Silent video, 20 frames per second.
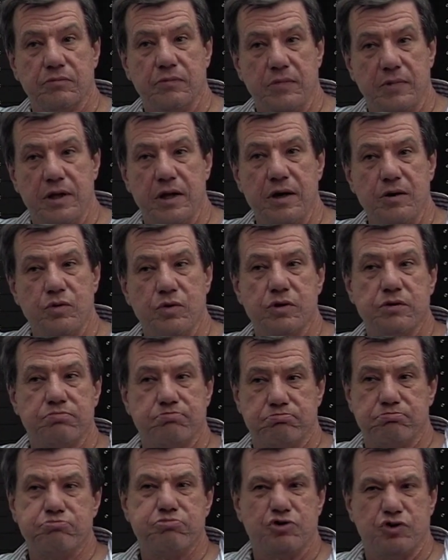They were
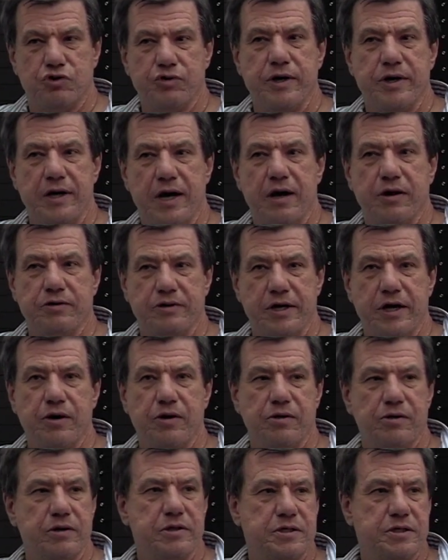straight out
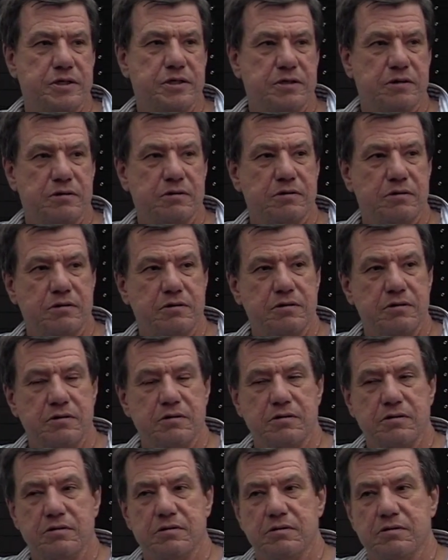terrorists,
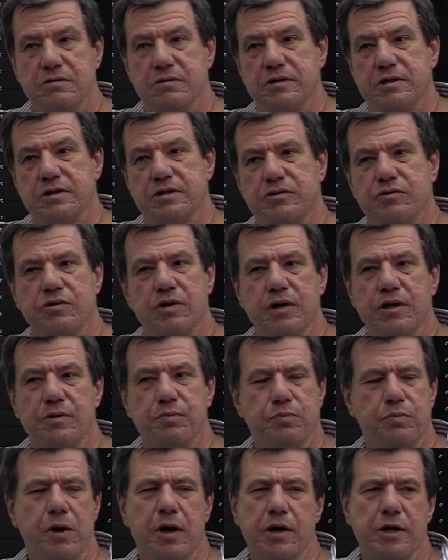just trying to
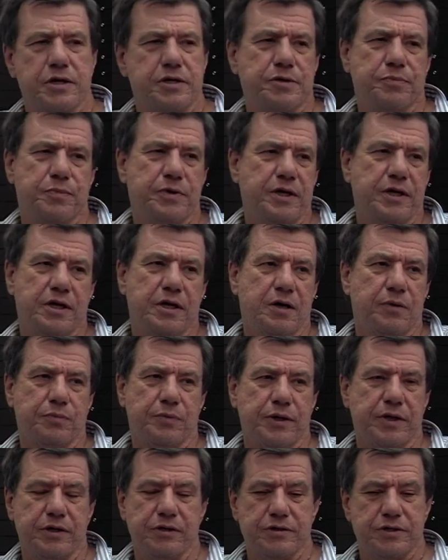punish a big
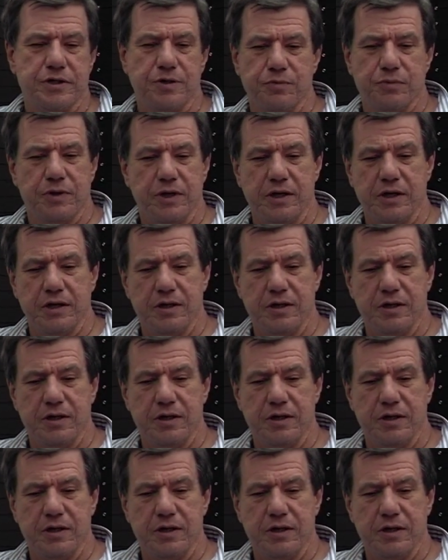company or something,